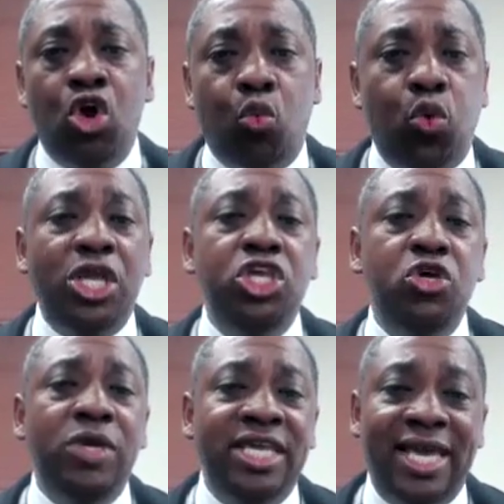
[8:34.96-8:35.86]
When
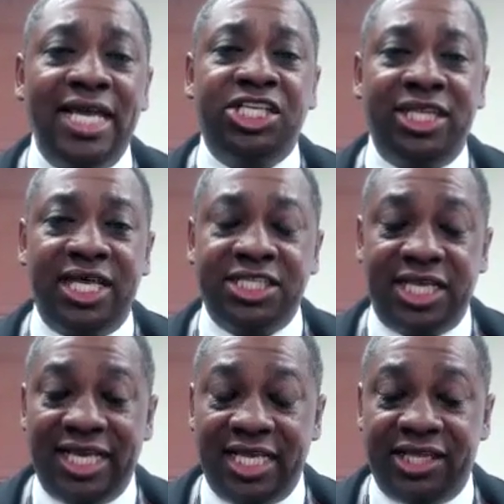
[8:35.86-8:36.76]
you engage in
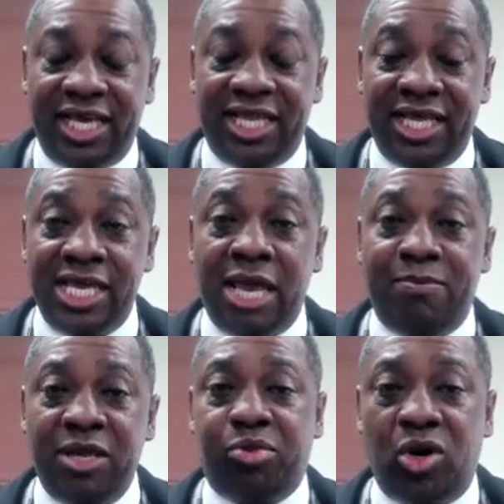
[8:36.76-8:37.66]
that
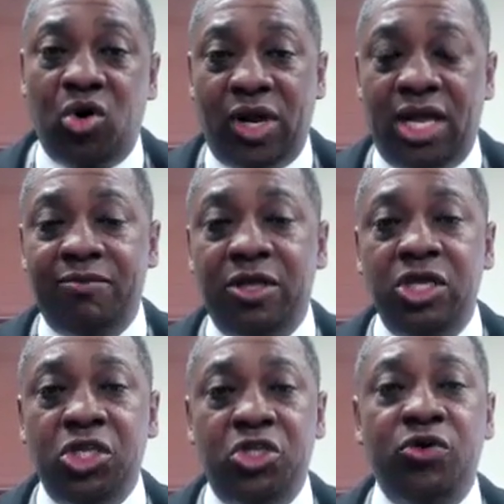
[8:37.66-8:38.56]
EAP program,
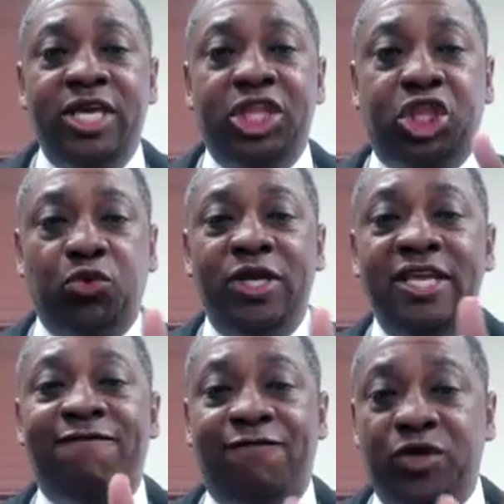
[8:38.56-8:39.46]
you get
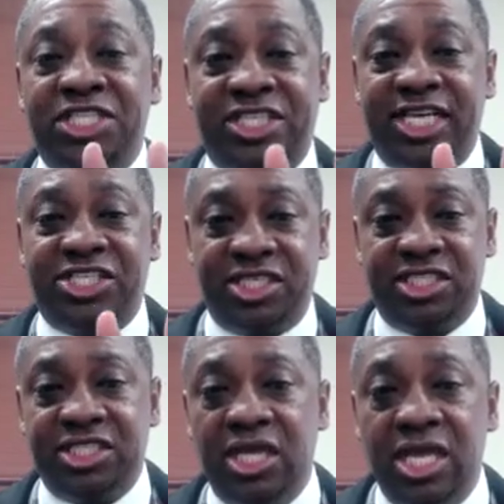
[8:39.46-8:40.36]
3 free
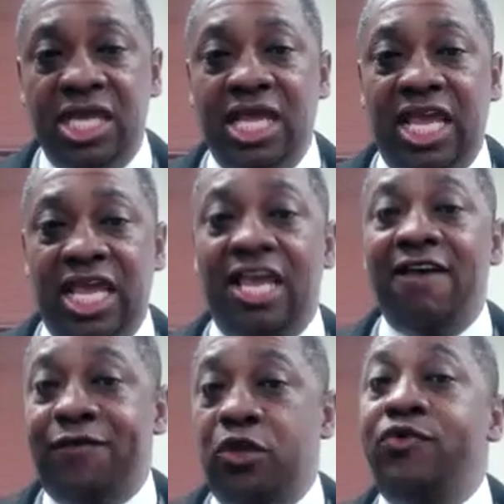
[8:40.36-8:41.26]
sessions.
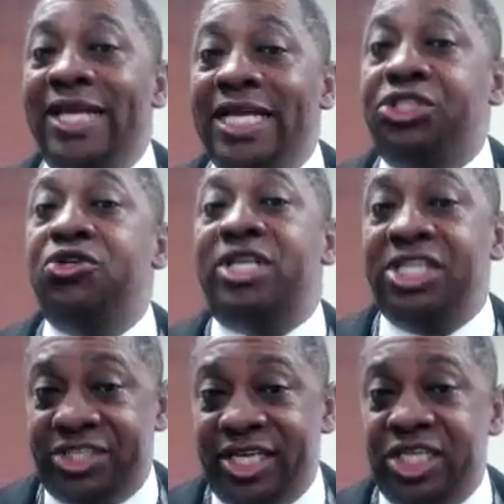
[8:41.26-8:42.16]
If you need to
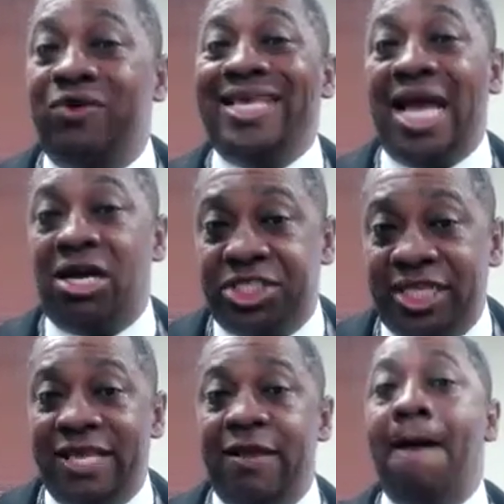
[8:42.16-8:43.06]
continue
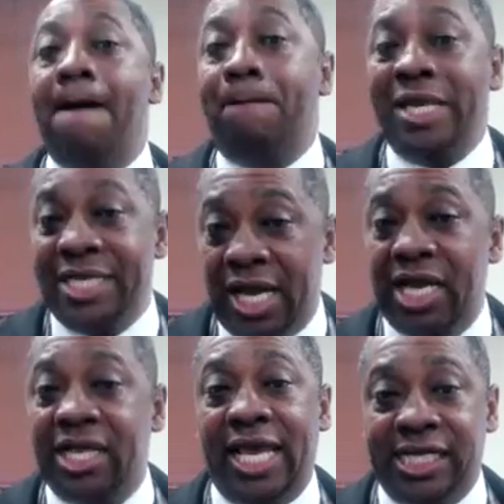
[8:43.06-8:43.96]
counseling
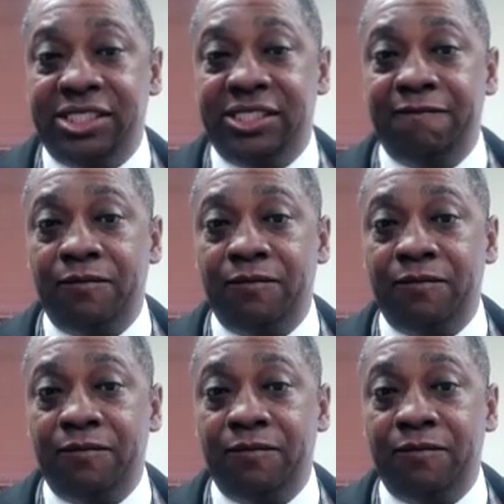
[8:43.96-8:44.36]
beyond that,